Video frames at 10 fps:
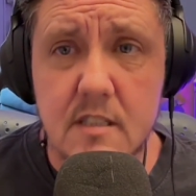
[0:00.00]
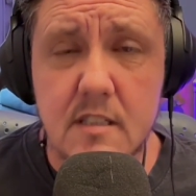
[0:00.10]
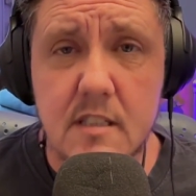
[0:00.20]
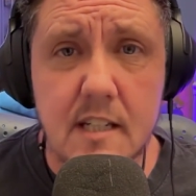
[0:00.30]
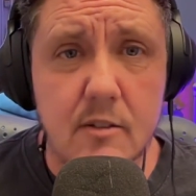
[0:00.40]

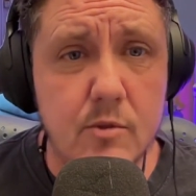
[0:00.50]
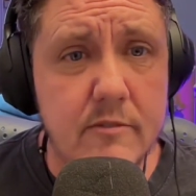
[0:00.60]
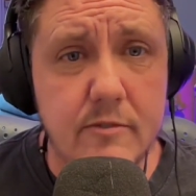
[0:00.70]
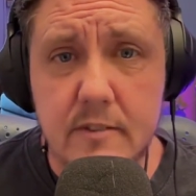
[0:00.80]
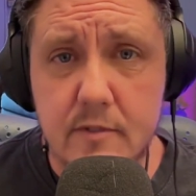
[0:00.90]
not only
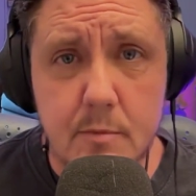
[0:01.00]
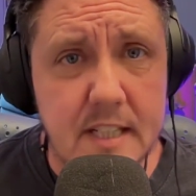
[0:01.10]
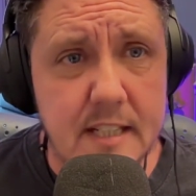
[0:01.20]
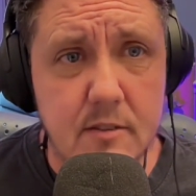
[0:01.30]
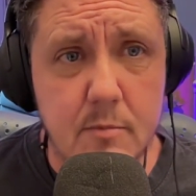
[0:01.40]
for everybody
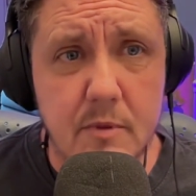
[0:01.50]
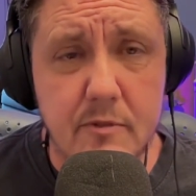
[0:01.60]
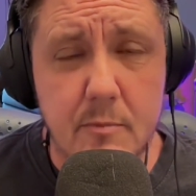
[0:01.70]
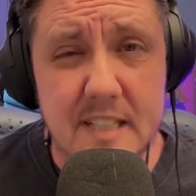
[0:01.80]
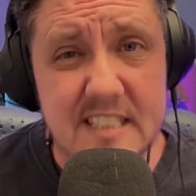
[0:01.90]
else, but for
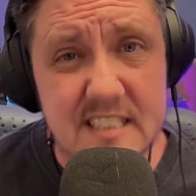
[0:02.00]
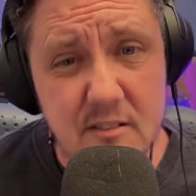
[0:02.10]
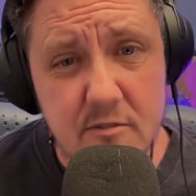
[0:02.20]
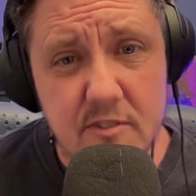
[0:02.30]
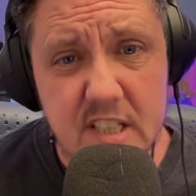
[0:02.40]
myself.